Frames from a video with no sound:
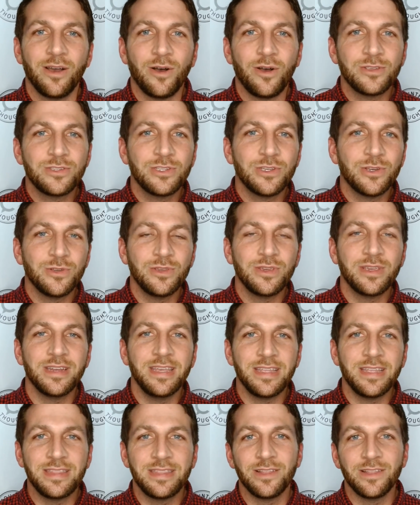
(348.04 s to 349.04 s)
Also, you can
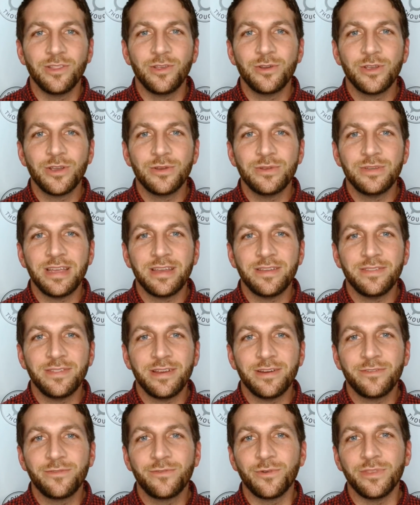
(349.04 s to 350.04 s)
hit the logo down
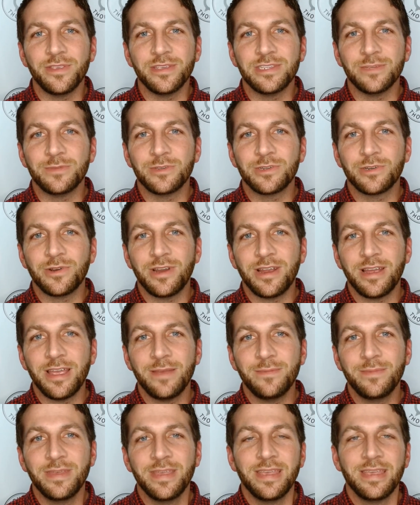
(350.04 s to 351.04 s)
there for the
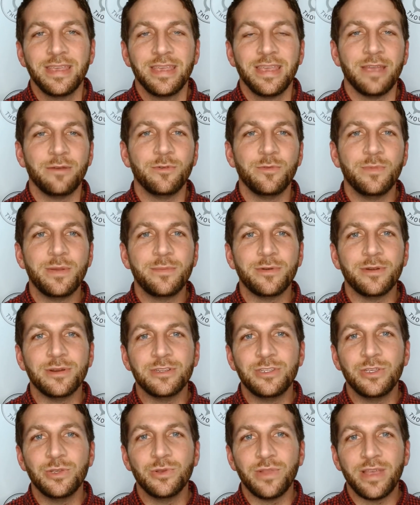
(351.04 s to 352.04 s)
subscribe. And remember
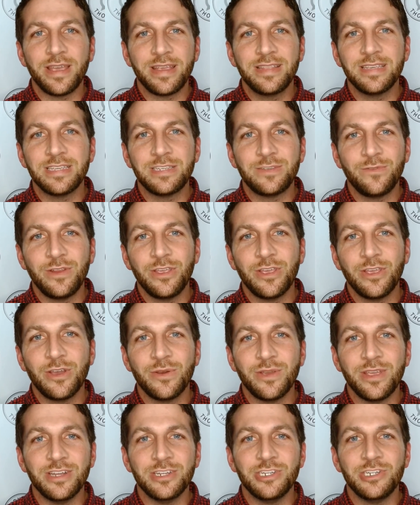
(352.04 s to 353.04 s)
to like this video
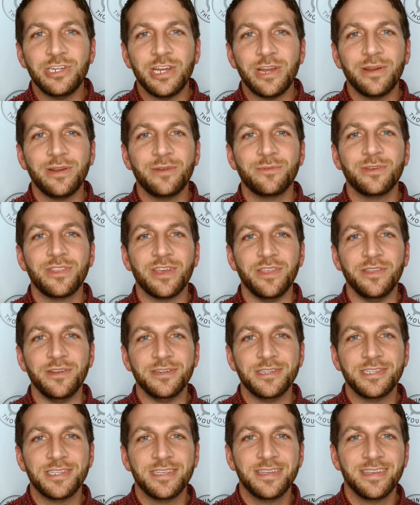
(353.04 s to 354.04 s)
and share it with
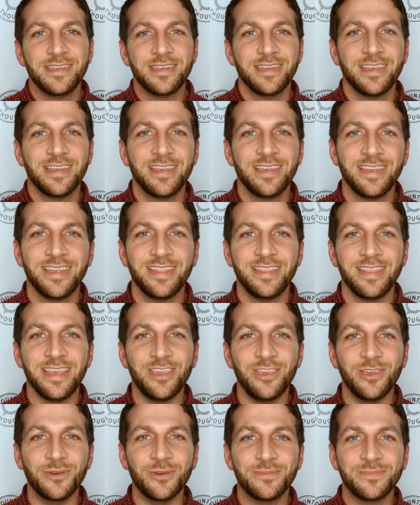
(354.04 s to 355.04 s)
others.
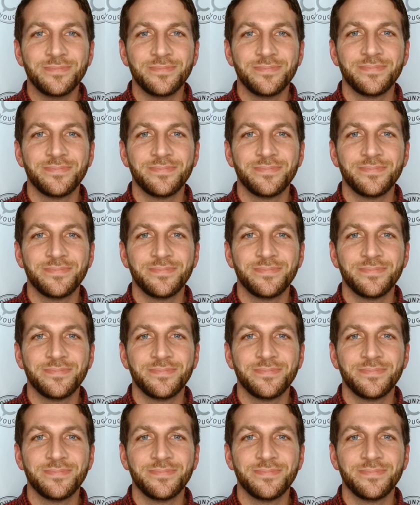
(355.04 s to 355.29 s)
Thank you.